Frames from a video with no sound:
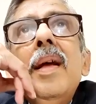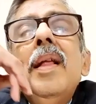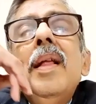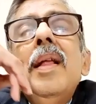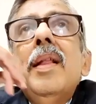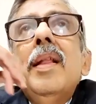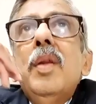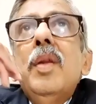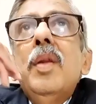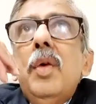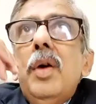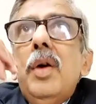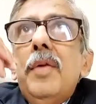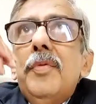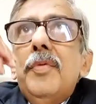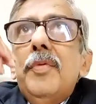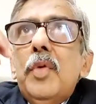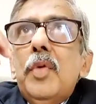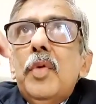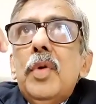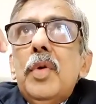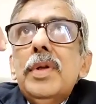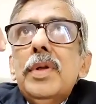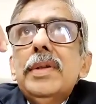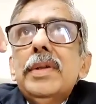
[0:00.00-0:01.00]
Though, of
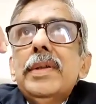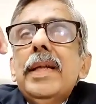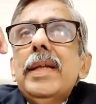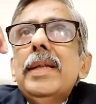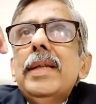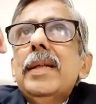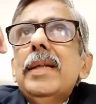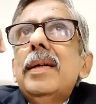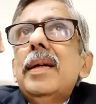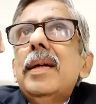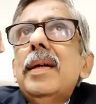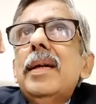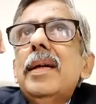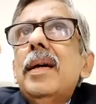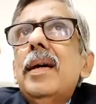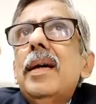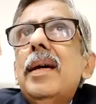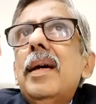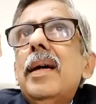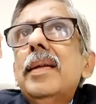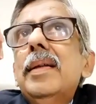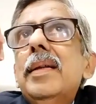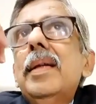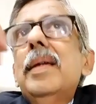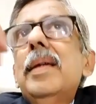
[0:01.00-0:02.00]
course, there is a
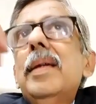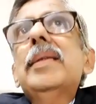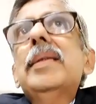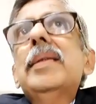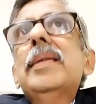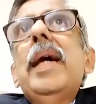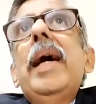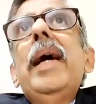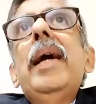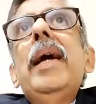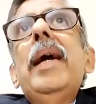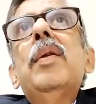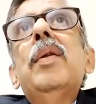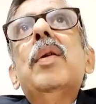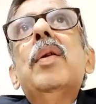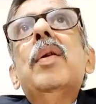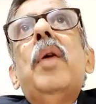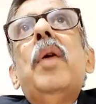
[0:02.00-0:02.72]
other side of the